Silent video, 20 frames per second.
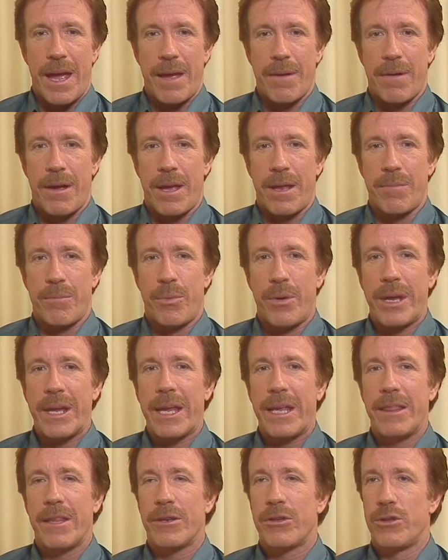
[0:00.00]
and
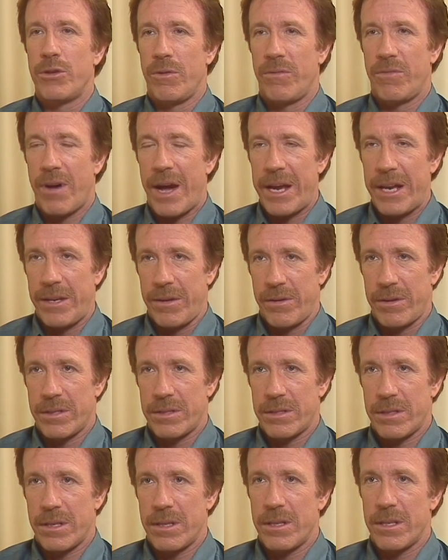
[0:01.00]
bringing their two fighting
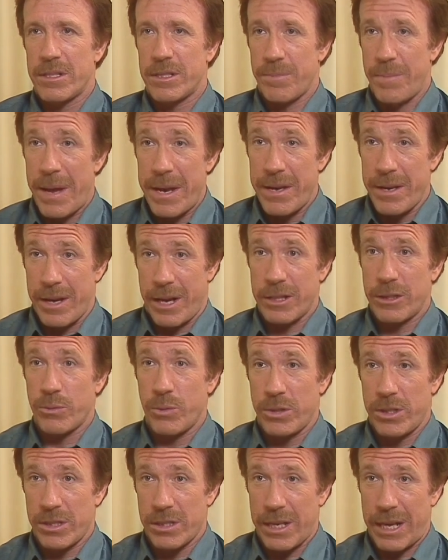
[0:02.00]
units, the Spetsnaz,
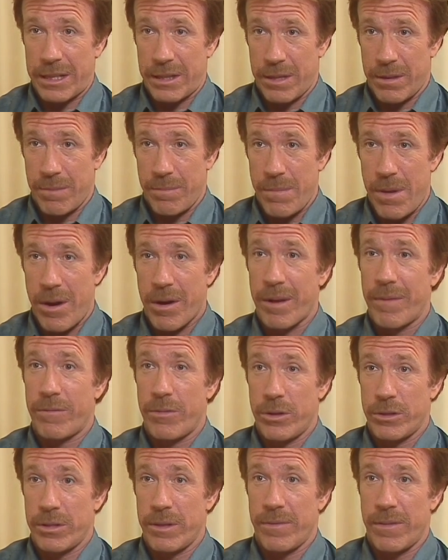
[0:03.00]
which is like the American
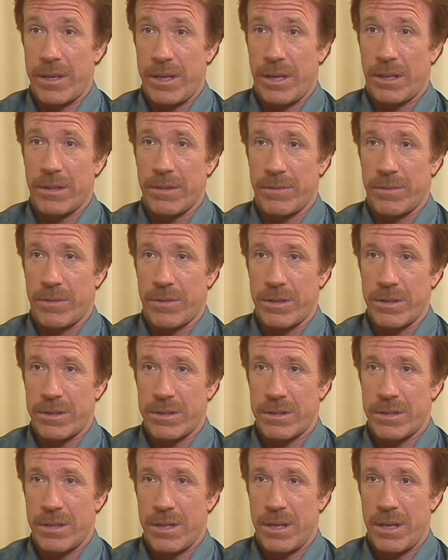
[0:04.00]
version of the Delta
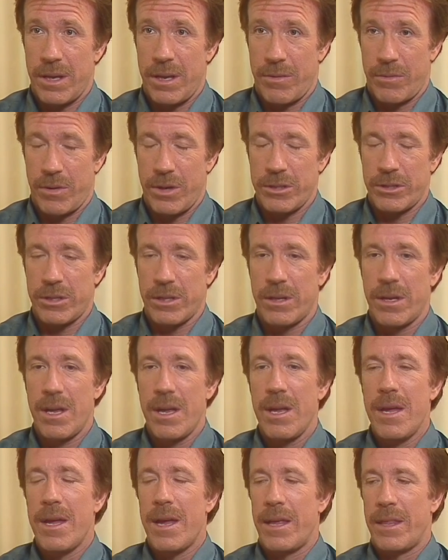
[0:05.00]
Force in Russia,
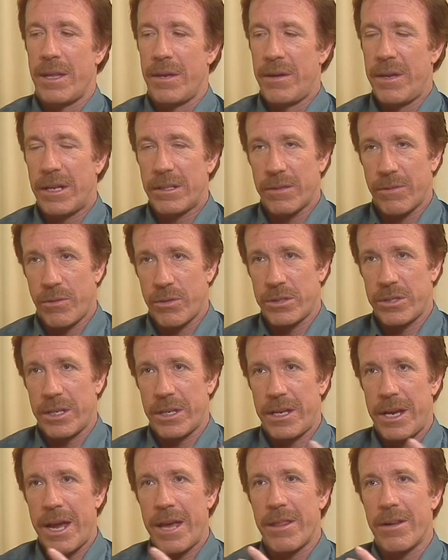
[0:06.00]
and the Delta Force
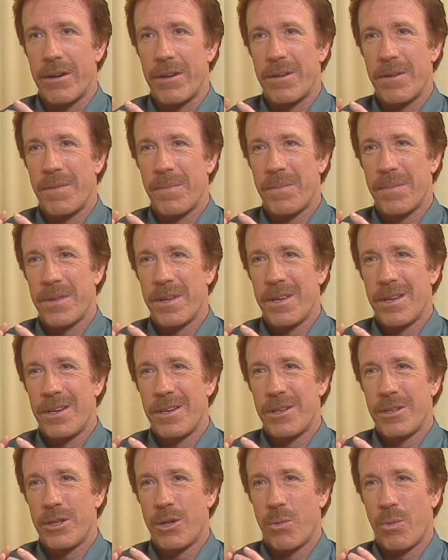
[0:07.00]
together
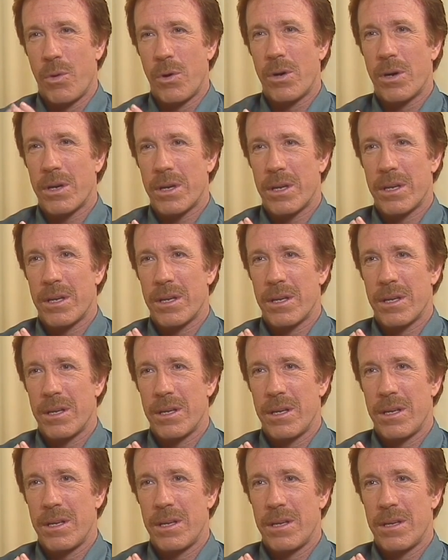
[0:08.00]
to work
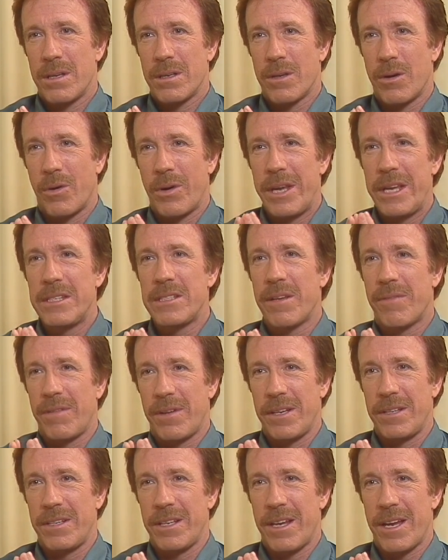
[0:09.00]

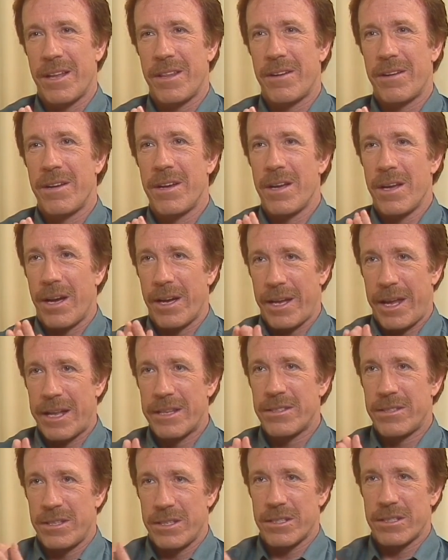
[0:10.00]
cohesively together
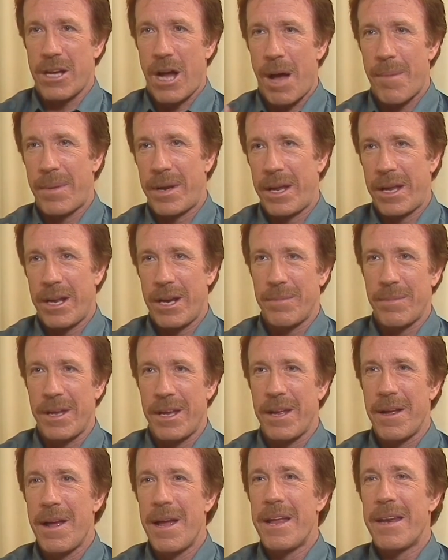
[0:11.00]
against this common
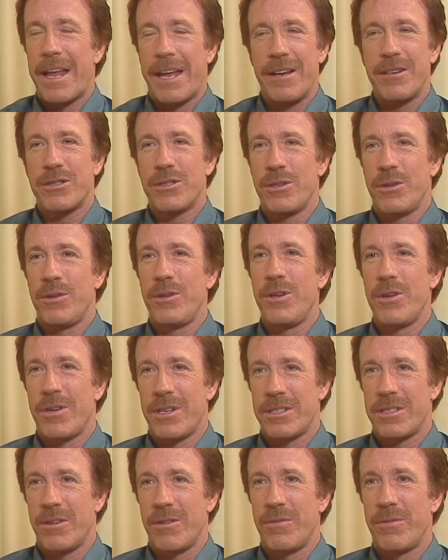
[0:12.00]
enemy. Now here's two
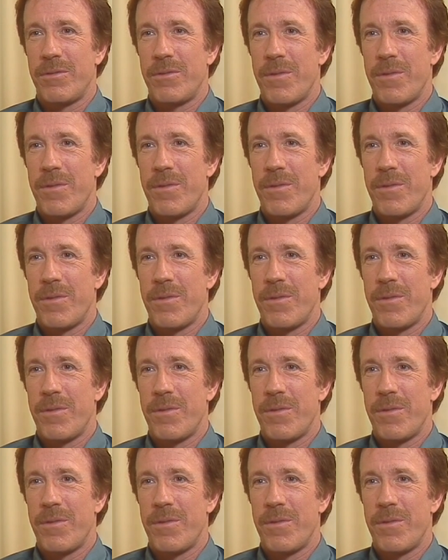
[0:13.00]
units who